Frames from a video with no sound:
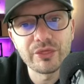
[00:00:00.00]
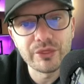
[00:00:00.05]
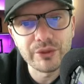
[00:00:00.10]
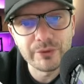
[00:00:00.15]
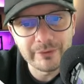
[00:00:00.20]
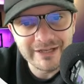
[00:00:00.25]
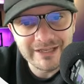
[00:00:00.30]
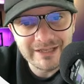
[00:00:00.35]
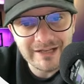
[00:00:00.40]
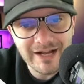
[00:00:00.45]

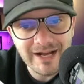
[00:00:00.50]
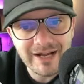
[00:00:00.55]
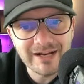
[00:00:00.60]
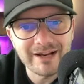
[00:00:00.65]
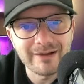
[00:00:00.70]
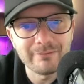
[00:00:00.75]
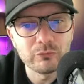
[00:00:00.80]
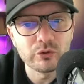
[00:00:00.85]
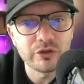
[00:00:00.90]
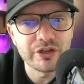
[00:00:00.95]
3
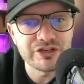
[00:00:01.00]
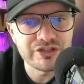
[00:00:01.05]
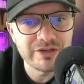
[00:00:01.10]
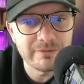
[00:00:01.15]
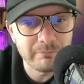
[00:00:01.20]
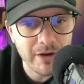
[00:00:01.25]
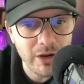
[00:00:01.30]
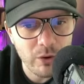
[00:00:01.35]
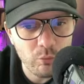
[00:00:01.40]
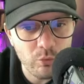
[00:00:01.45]

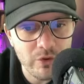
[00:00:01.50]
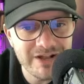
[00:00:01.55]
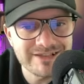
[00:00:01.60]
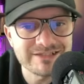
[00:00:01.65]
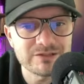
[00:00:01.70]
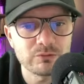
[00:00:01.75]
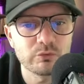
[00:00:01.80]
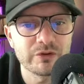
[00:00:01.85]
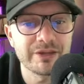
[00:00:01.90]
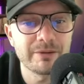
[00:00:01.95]
accumulation by
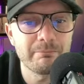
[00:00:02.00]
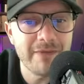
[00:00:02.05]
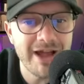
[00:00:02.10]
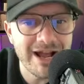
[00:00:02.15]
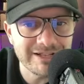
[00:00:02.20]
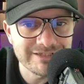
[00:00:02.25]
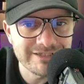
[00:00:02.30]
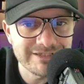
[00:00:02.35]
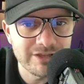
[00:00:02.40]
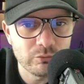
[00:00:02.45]
Wells with the MACD